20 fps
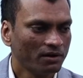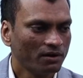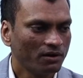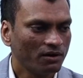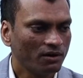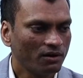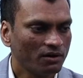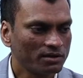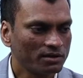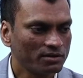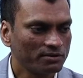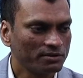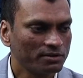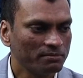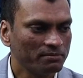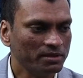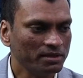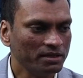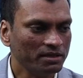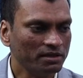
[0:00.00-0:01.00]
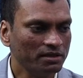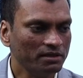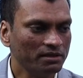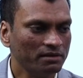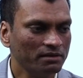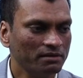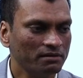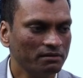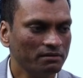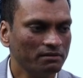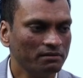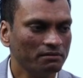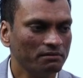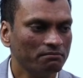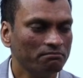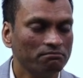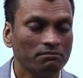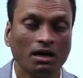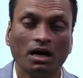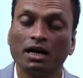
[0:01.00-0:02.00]
or could be
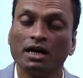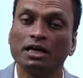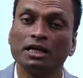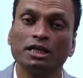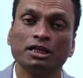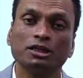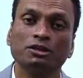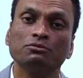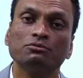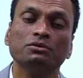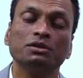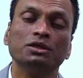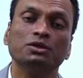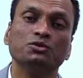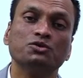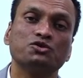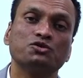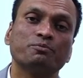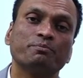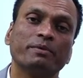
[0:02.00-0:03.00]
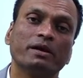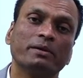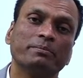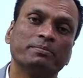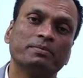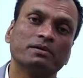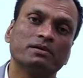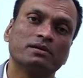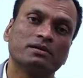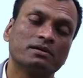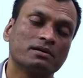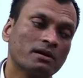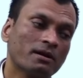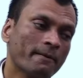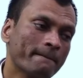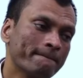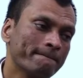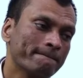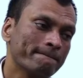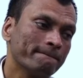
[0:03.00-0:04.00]
a Hindu newspaper
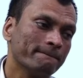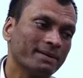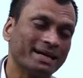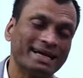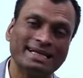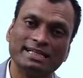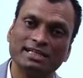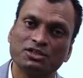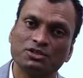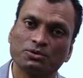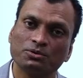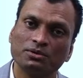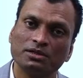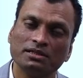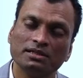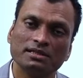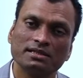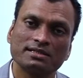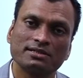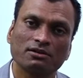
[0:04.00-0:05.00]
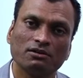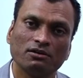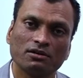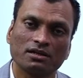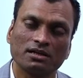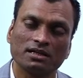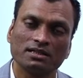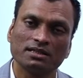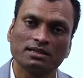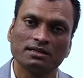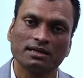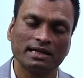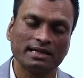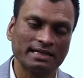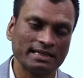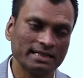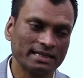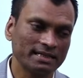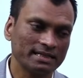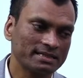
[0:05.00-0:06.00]
editorials or other
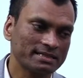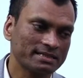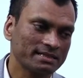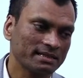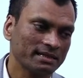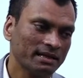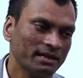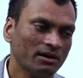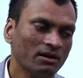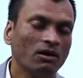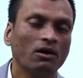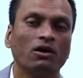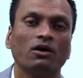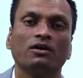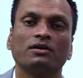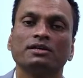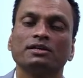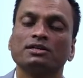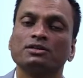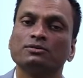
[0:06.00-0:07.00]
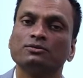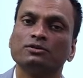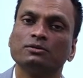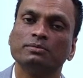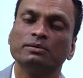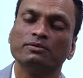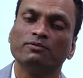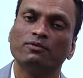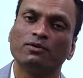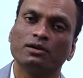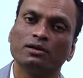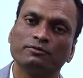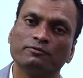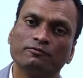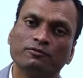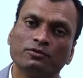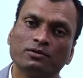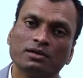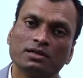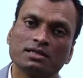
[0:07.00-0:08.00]
articles, or it could be World
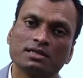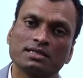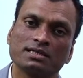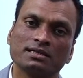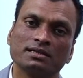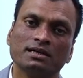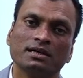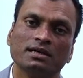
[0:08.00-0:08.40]
Focus,